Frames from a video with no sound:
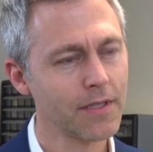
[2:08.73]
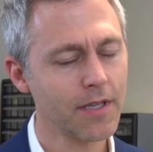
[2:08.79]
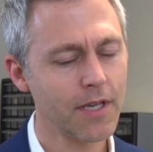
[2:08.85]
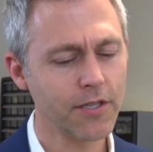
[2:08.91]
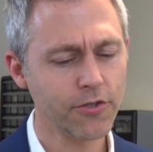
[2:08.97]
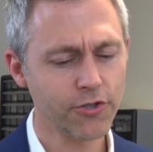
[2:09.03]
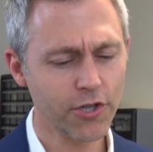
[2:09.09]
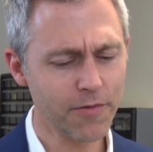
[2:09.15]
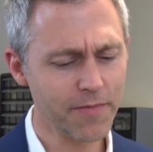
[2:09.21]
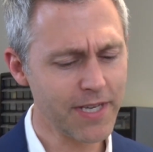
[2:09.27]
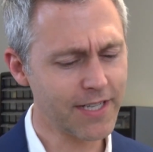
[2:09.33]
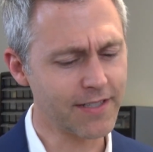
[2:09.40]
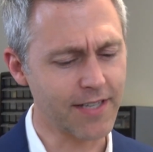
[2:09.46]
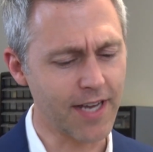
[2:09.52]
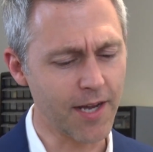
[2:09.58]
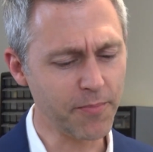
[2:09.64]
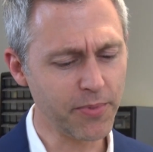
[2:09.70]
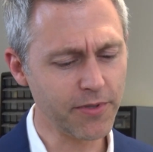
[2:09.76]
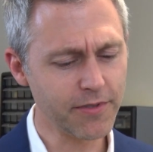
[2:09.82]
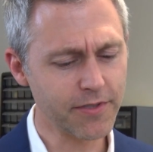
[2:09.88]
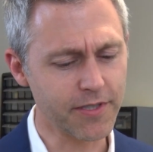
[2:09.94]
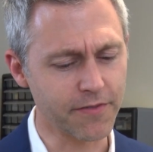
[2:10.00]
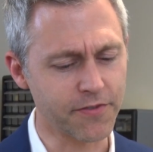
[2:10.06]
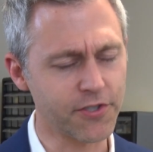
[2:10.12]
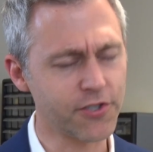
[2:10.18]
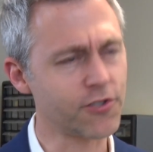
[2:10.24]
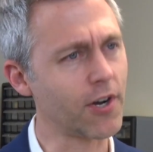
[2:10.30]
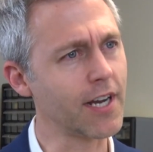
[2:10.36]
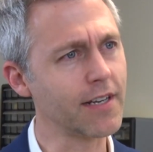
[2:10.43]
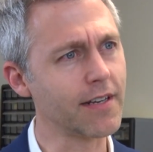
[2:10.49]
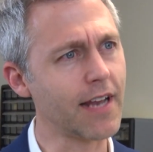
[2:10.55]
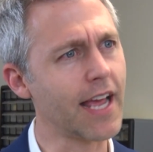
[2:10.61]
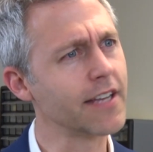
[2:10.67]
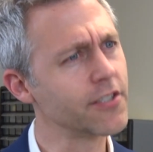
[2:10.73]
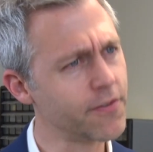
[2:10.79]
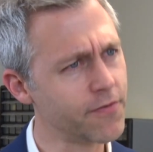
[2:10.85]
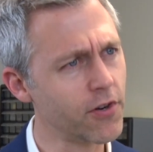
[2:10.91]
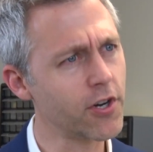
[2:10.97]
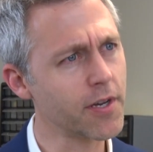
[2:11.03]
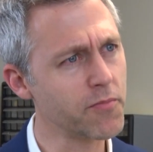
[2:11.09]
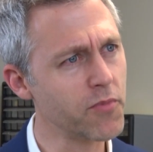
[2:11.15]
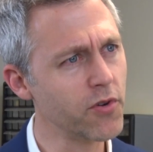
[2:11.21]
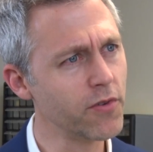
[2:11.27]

Can you show me examples of straight and diverting